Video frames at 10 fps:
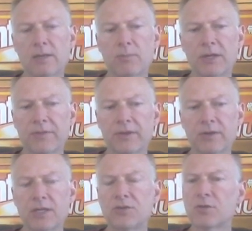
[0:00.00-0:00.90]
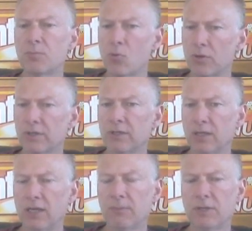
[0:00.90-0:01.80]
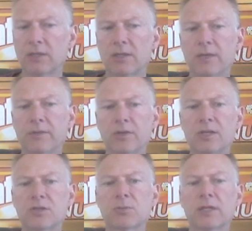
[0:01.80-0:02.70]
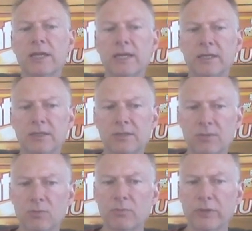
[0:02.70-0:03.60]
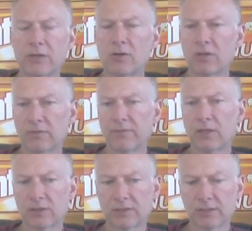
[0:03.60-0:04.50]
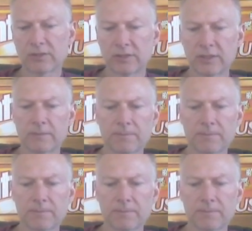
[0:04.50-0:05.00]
But they're each important in gaming and they're each related to what we call the volatility.